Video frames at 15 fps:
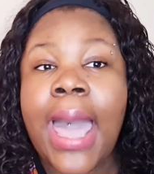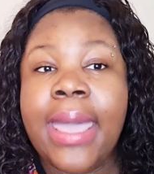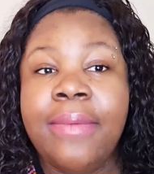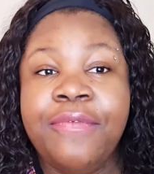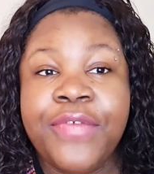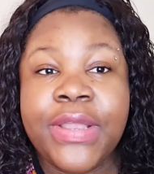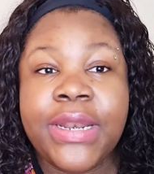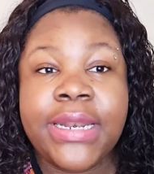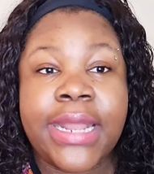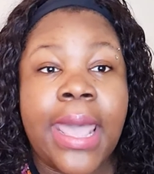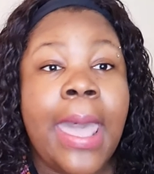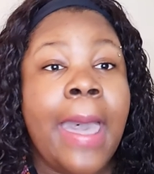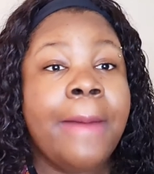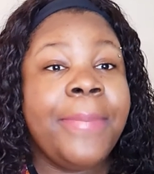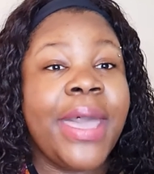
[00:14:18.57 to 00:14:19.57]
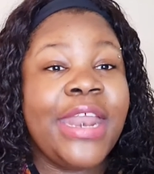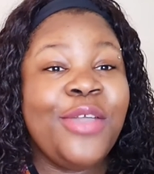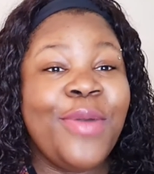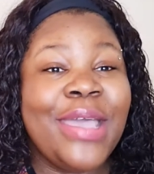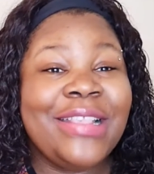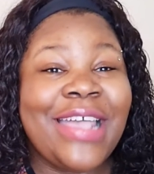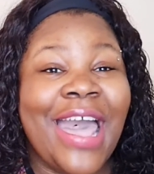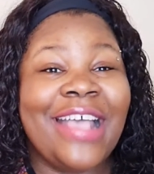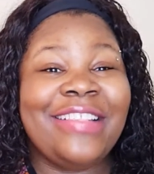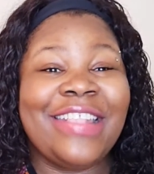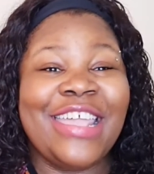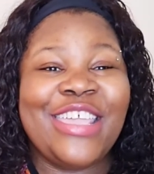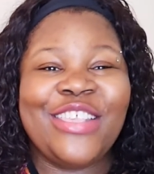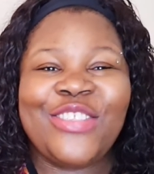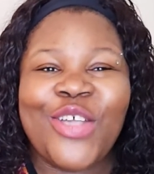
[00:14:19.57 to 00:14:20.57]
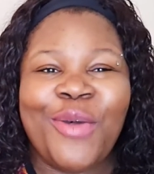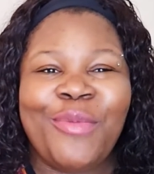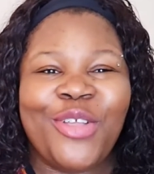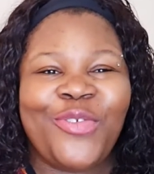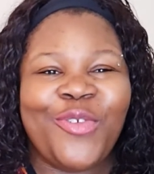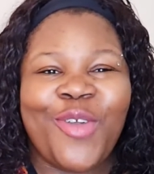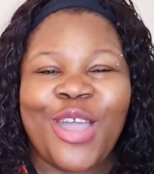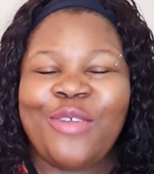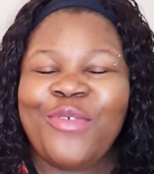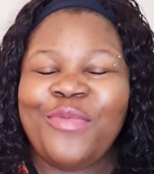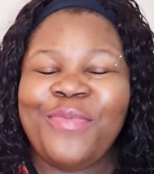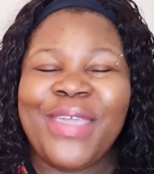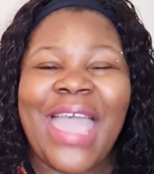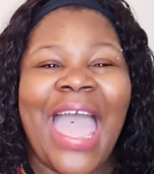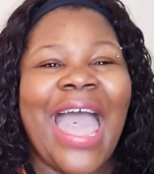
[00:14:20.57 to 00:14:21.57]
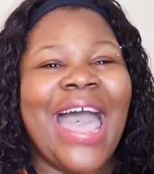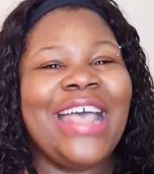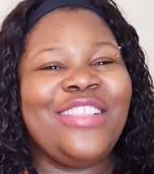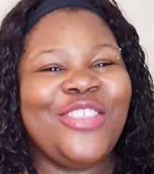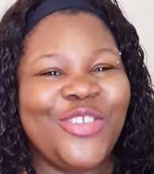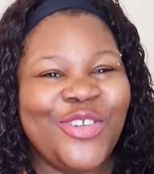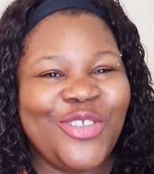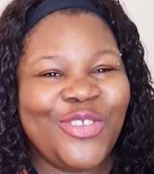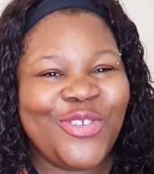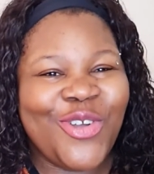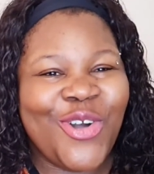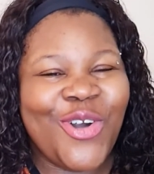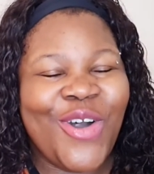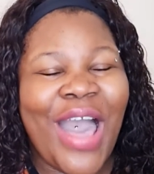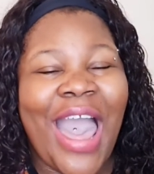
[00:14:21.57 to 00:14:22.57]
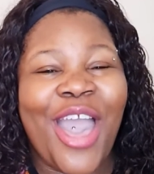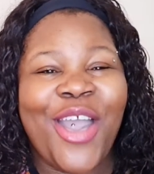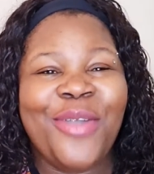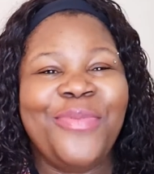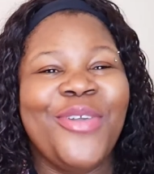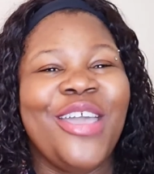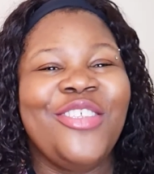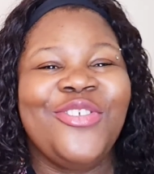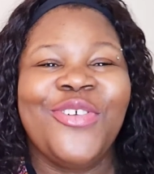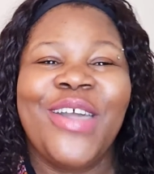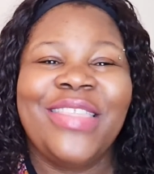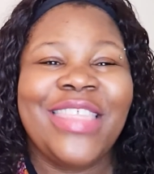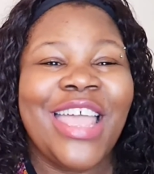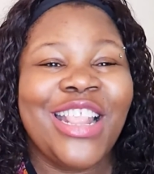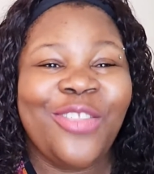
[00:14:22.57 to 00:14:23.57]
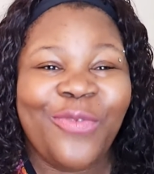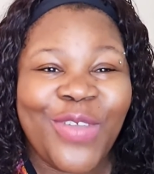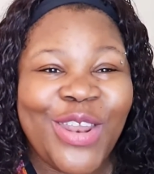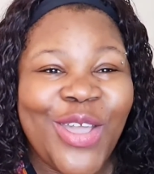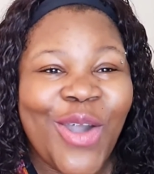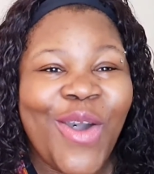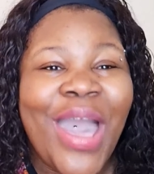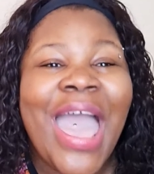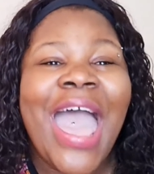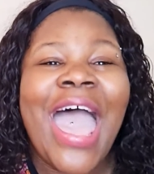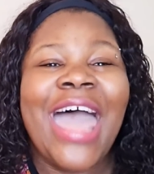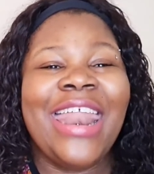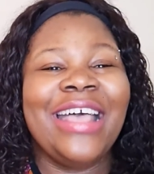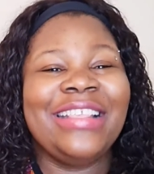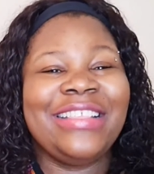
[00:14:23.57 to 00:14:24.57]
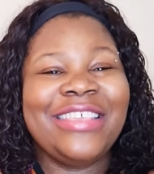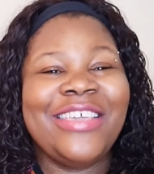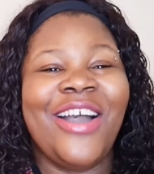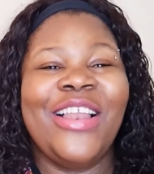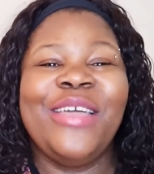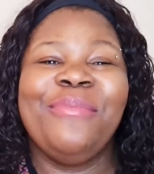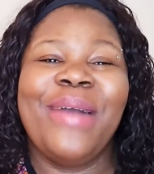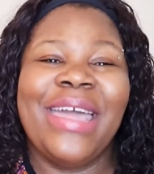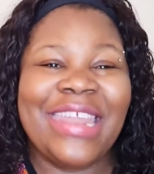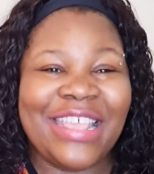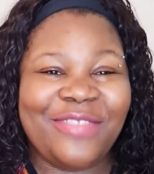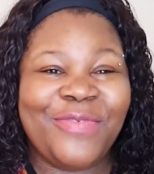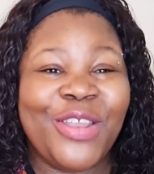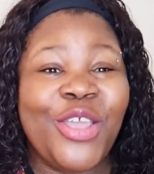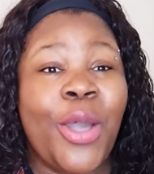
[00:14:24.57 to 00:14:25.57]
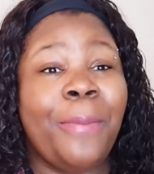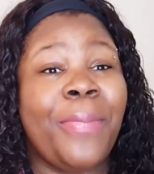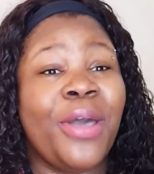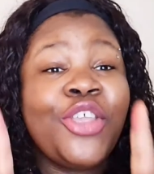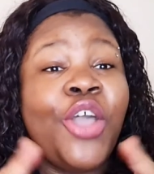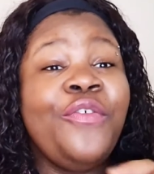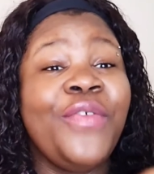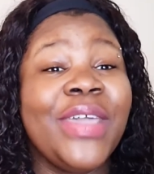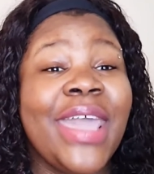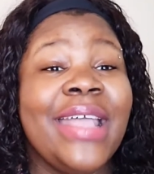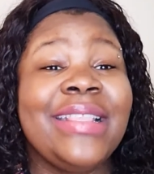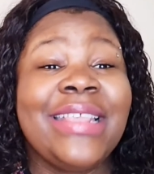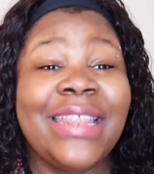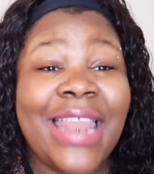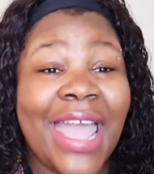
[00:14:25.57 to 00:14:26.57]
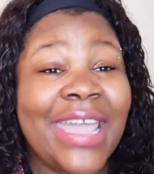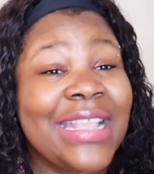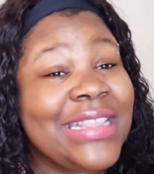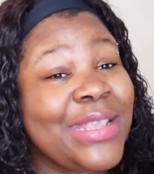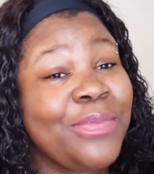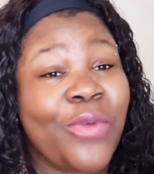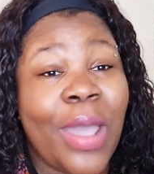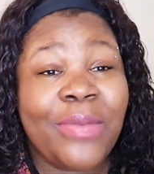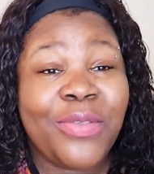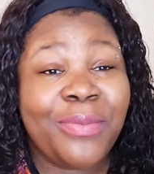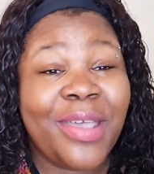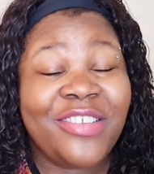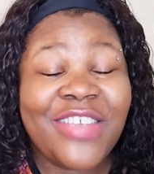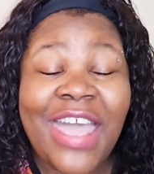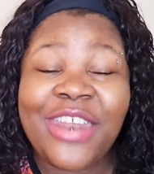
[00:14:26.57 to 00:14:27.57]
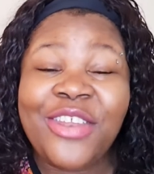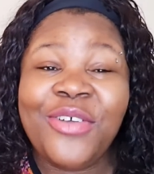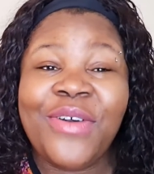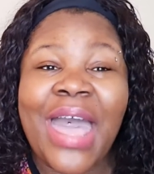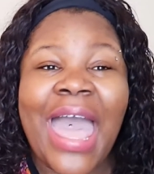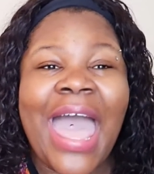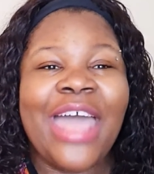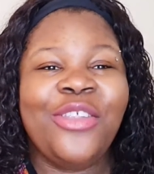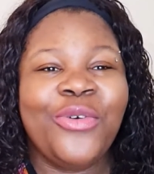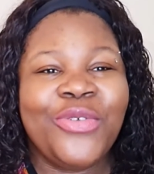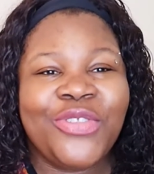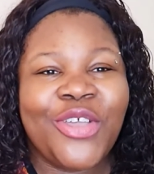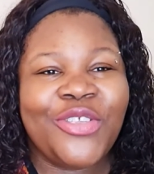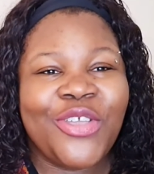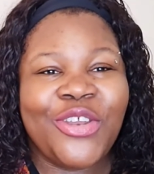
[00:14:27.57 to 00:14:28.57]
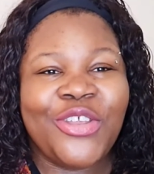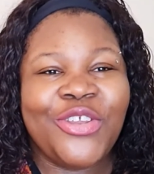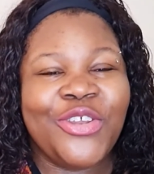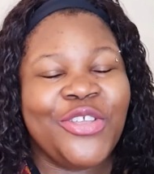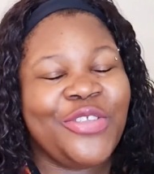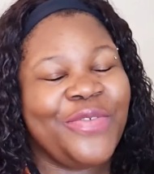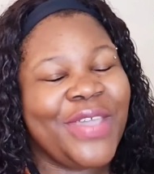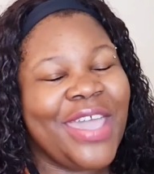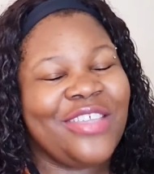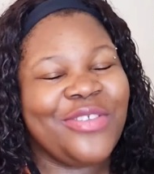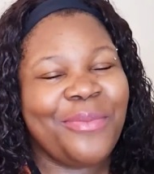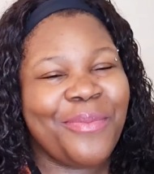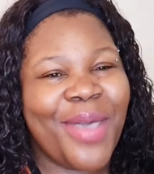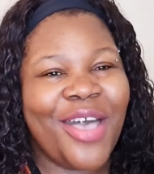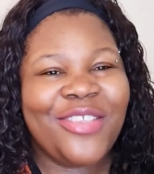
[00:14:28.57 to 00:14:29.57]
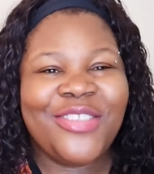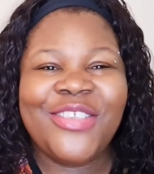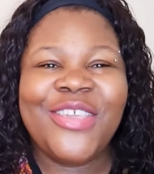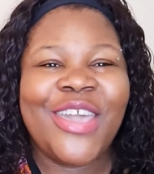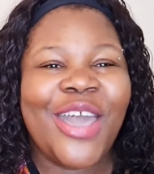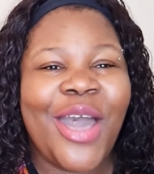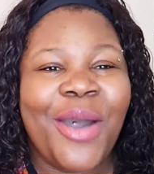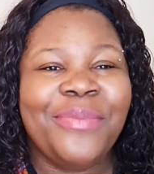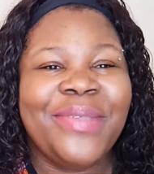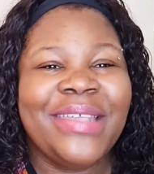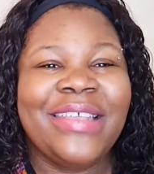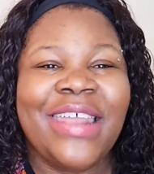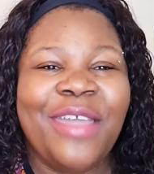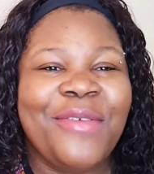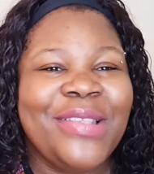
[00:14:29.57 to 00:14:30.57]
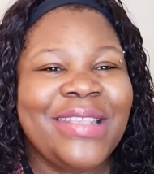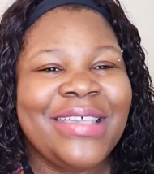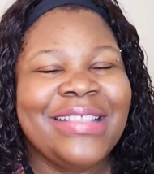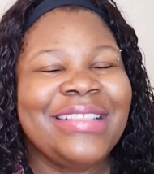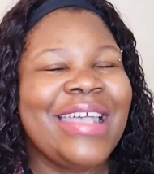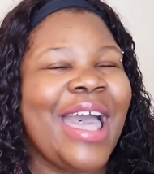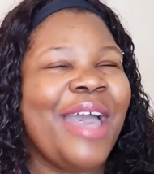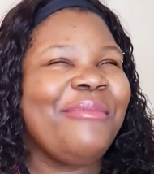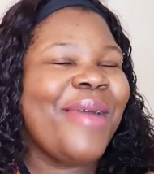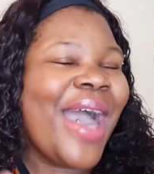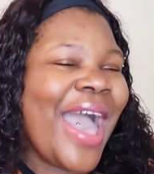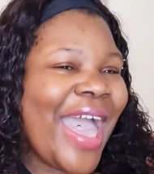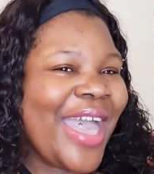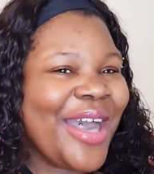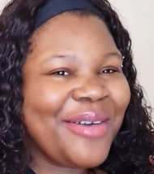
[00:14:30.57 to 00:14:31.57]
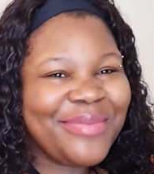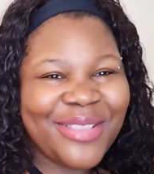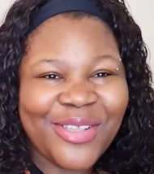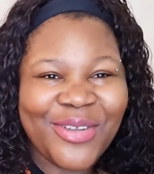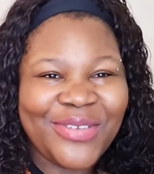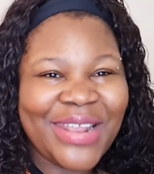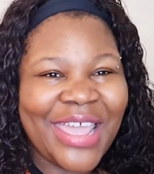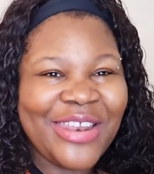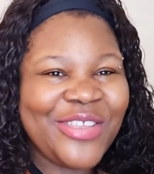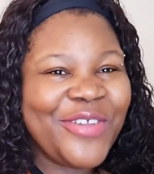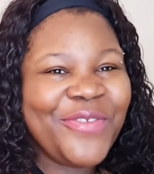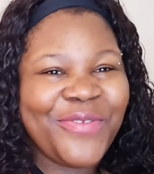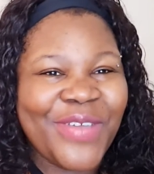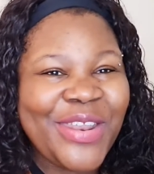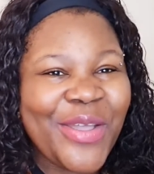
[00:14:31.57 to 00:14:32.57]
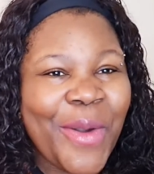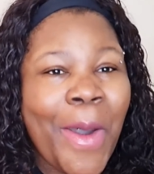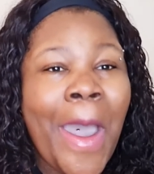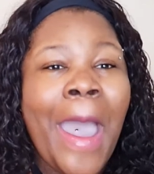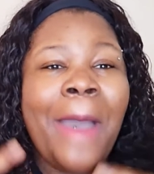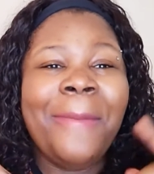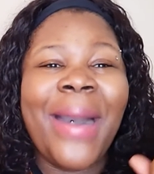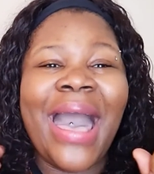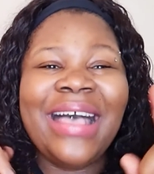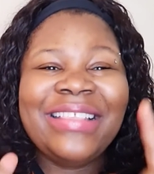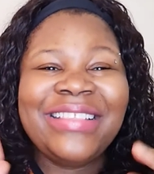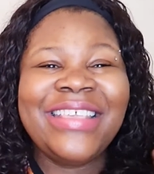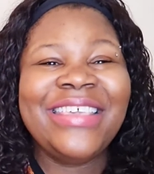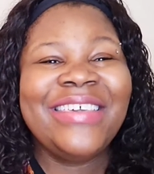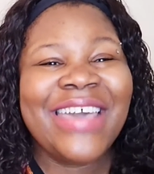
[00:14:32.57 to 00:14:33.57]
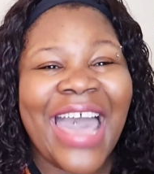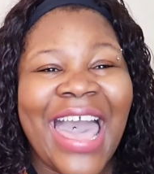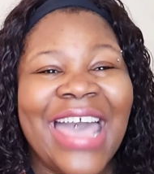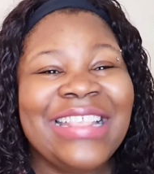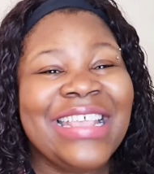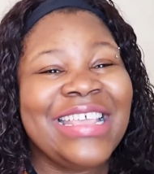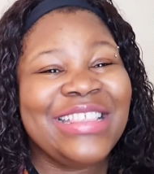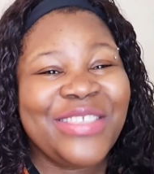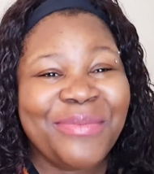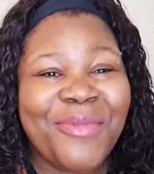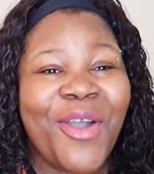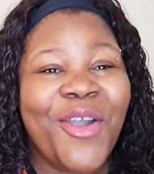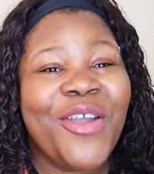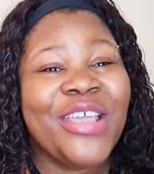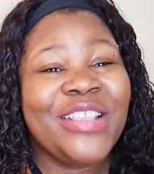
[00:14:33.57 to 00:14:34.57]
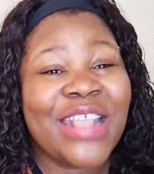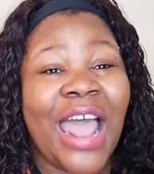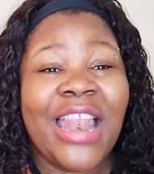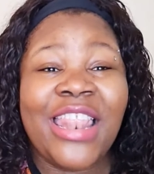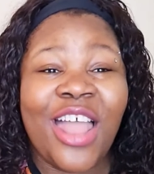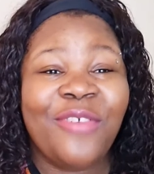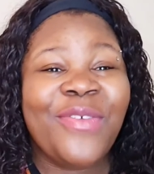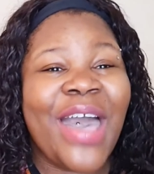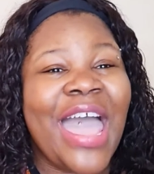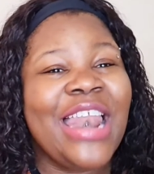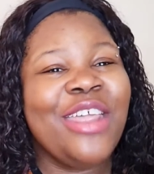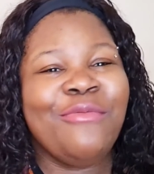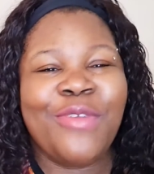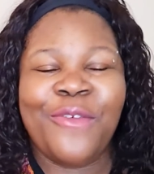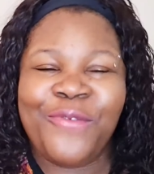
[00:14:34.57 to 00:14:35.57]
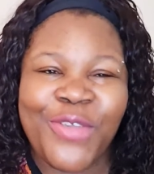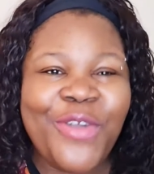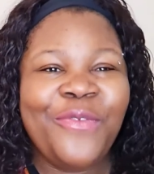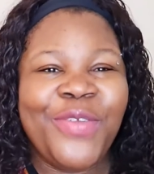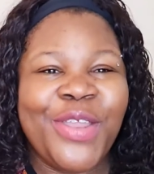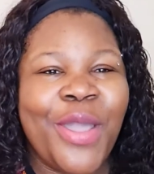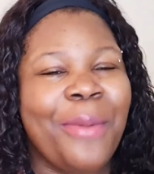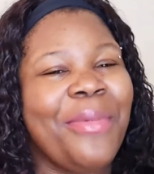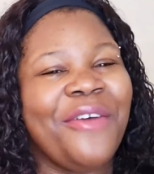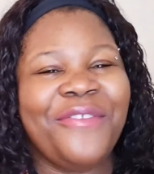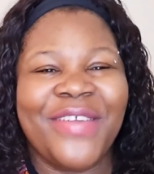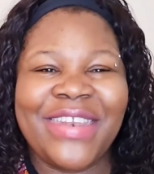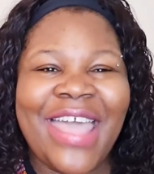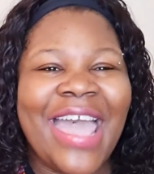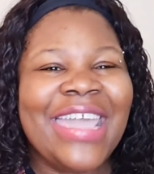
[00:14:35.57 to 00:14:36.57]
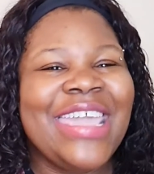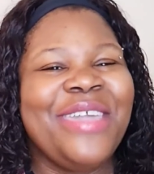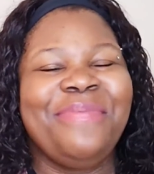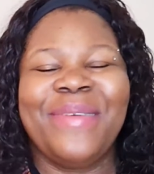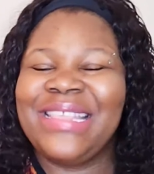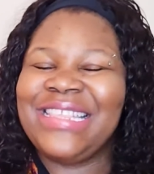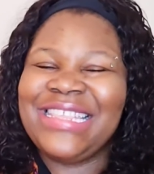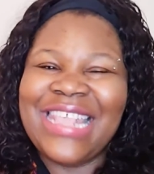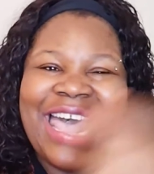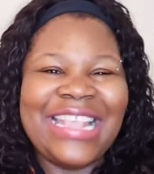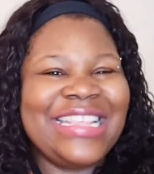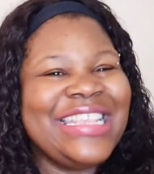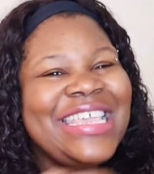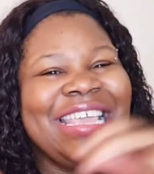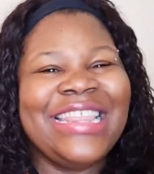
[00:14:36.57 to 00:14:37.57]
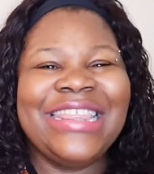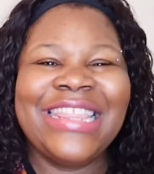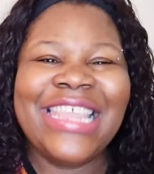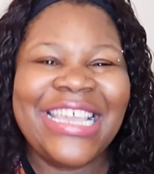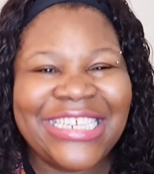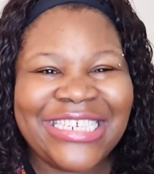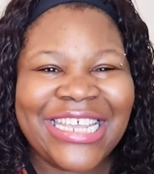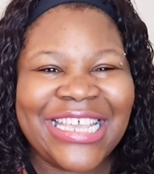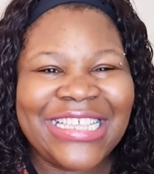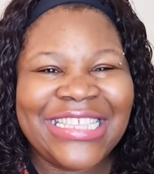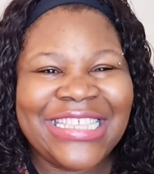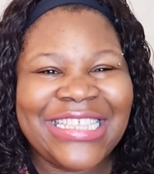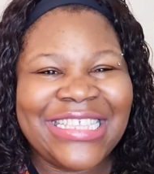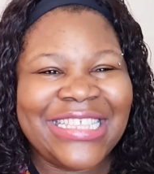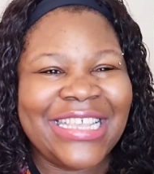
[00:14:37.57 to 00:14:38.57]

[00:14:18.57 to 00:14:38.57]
I am feeling it. But anyways, guys, thank you so much for rocking with me as usual. I hope you enjoyed this video, and I'll see y'all in my next video. But don't forget to like and subscribe to my channel, and also turn on your notification bell so you get updated every single time I upload a new video. But I'll see you guys in tomorrow's Love Island review video. But for now, keep it sassy-licious.